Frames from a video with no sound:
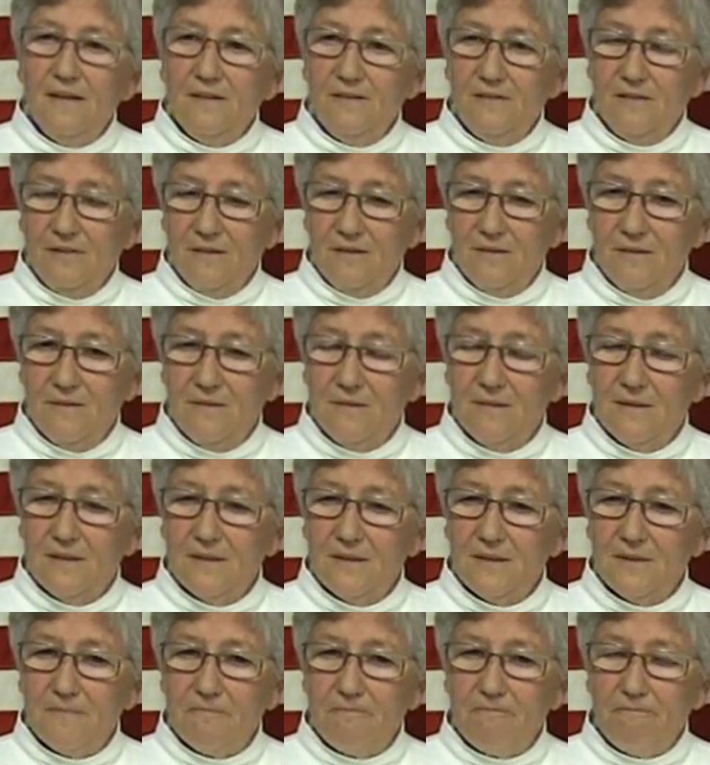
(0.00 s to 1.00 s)
So
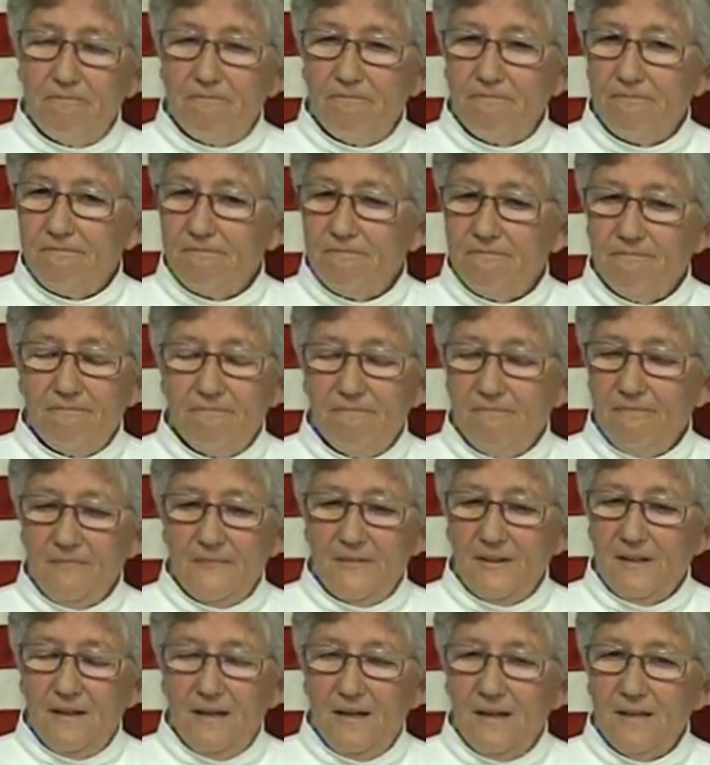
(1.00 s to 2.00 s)

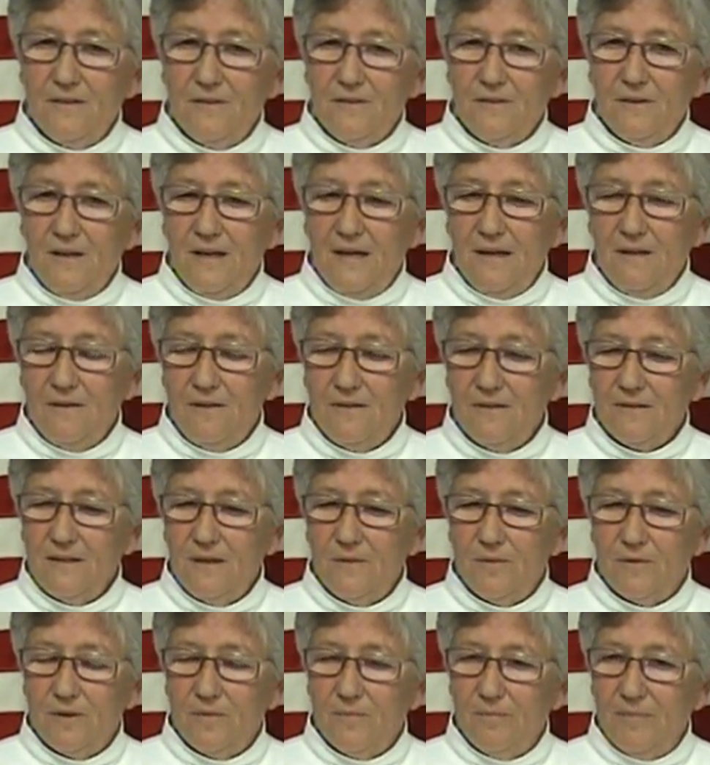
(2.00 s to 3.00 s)
uh, I don't know how long
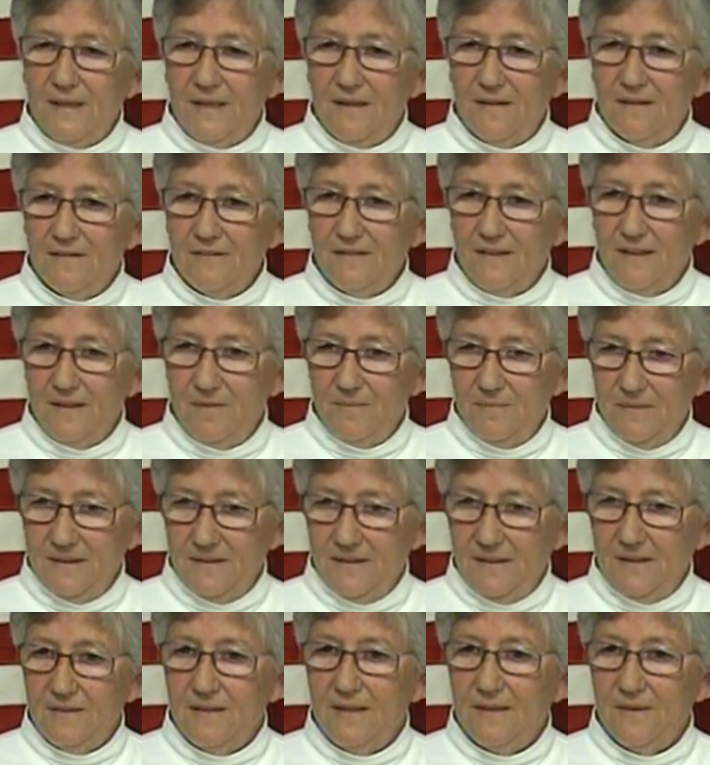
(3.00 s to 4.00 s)
they were in Palestine, but
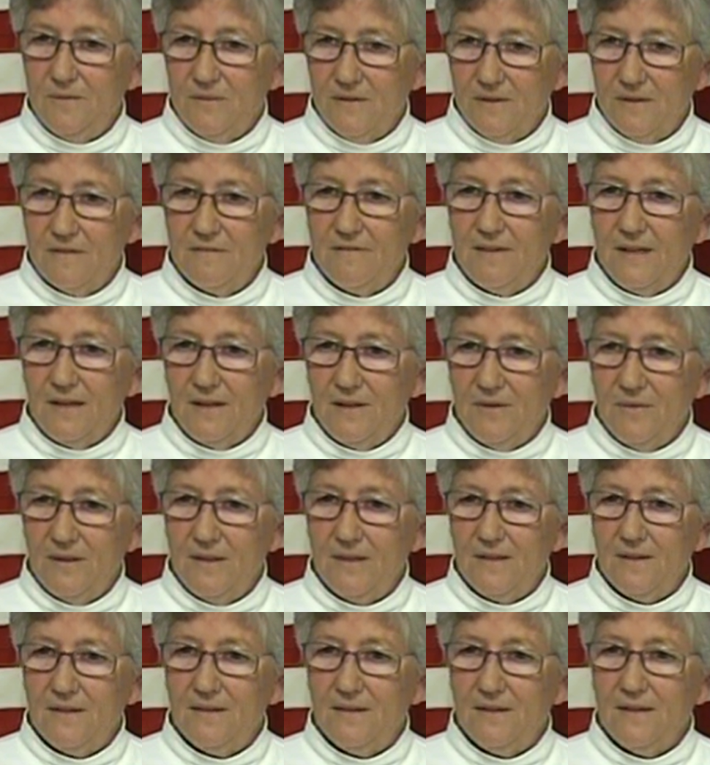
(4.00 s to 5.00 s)
then they were
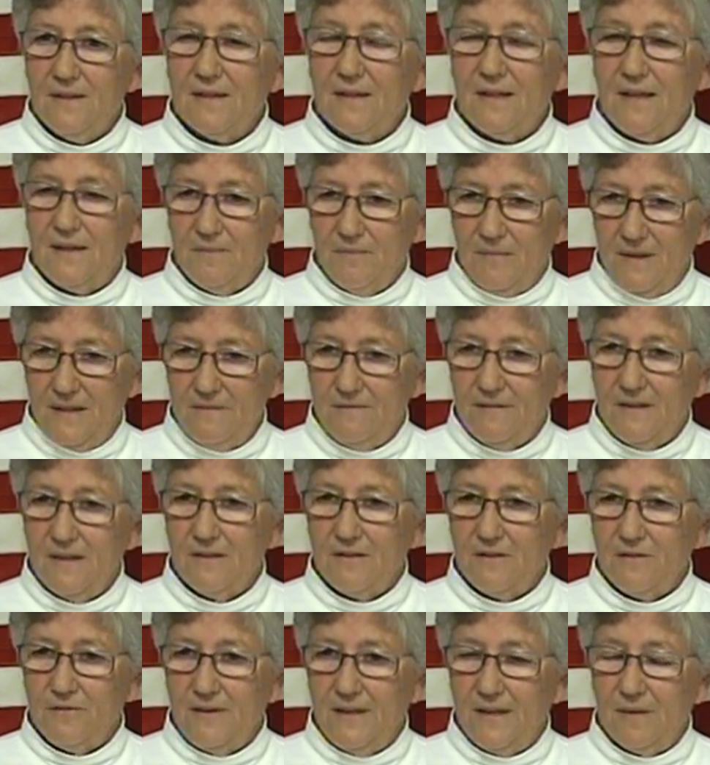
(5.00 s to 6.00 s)
evacuated, again, my
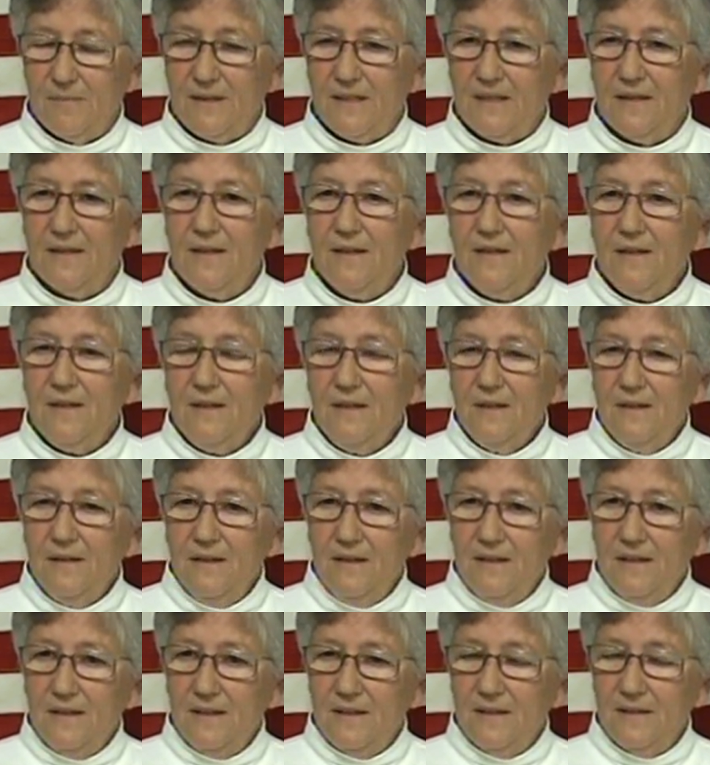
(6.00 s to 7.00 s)
father's family,
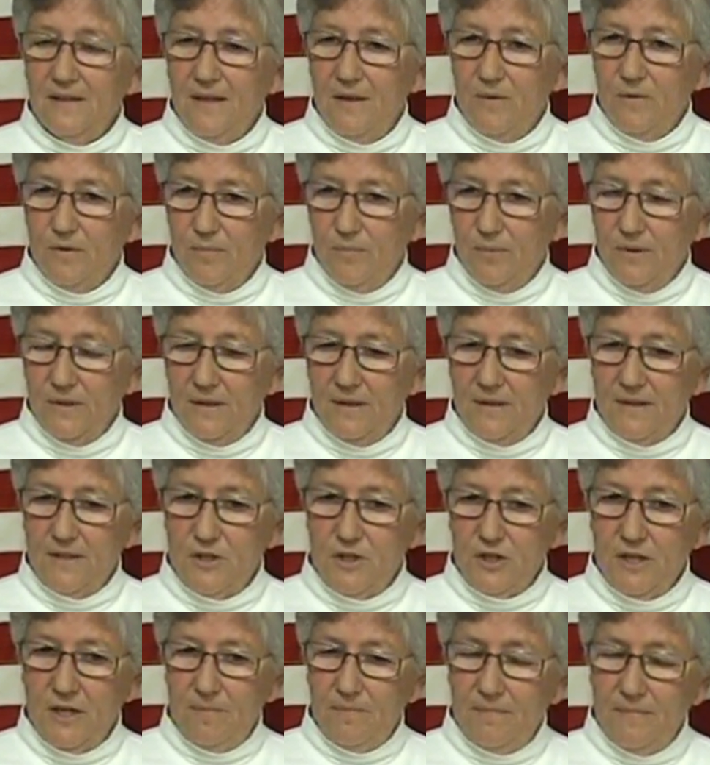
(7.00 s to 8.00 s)
and they were put on a
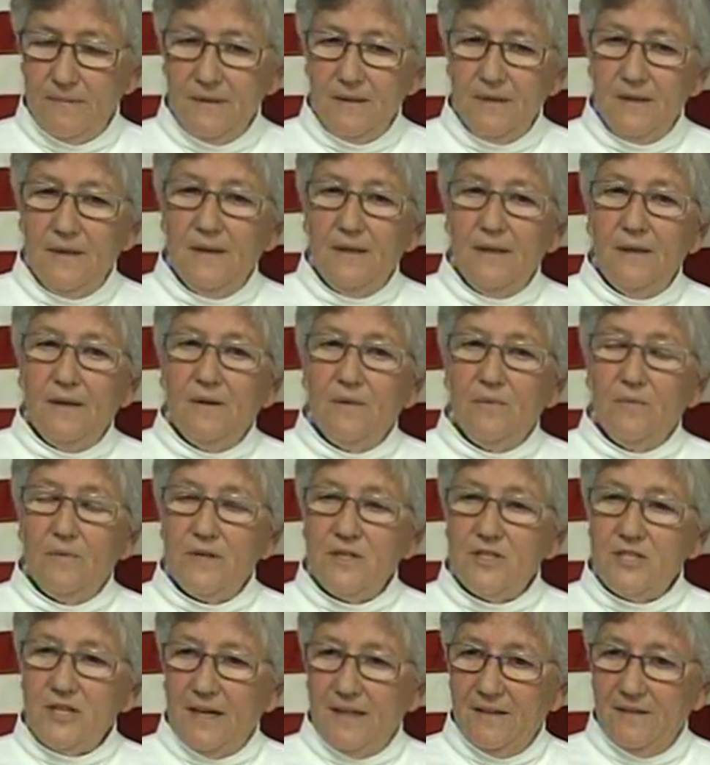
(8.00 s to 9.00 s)
ship,
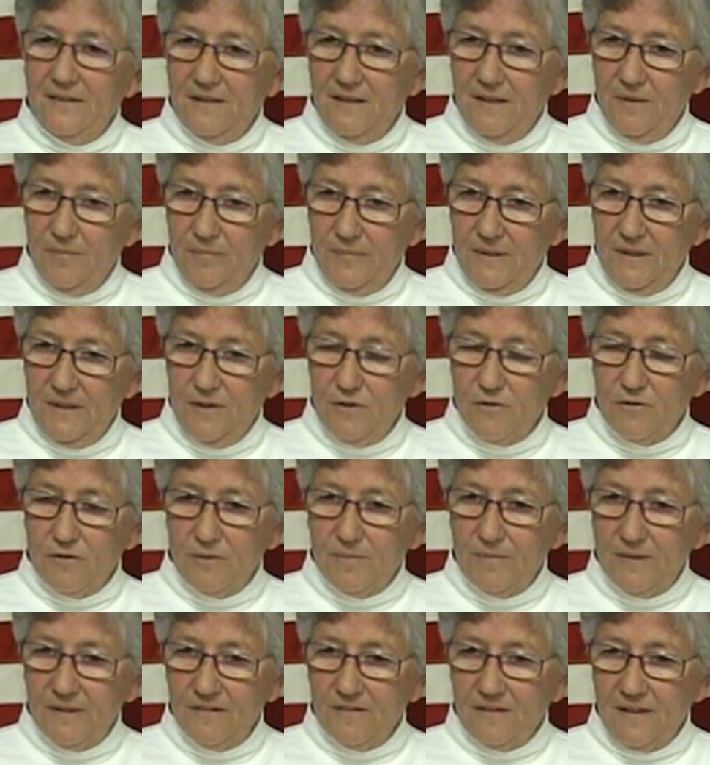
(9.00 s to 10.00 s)
which ended up in
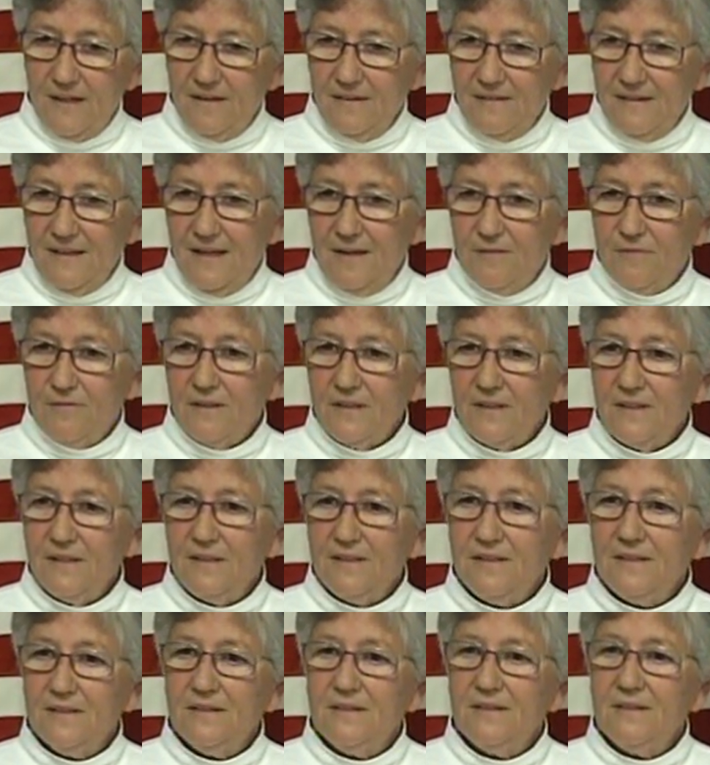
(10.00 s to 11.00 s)
Durban, South
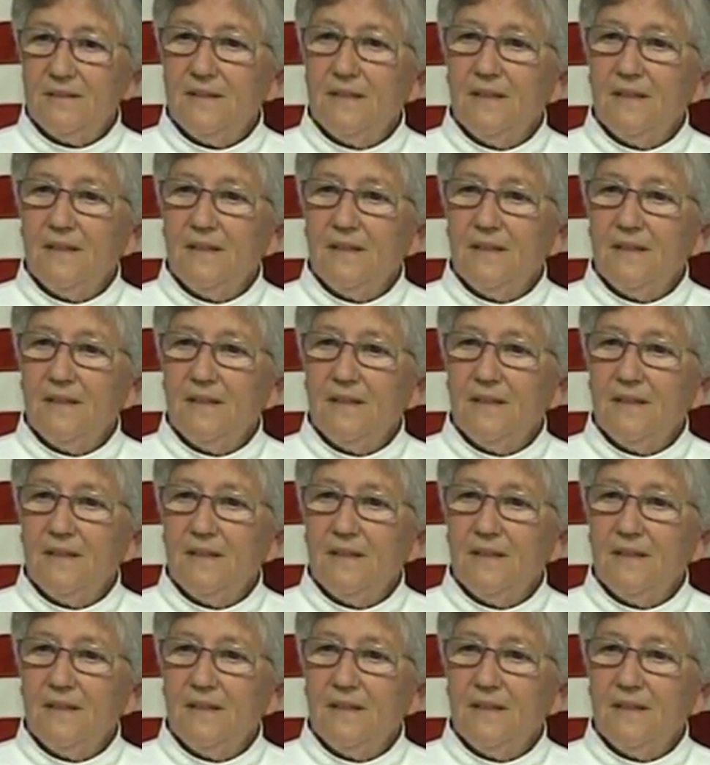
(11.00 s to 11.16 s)
Africa,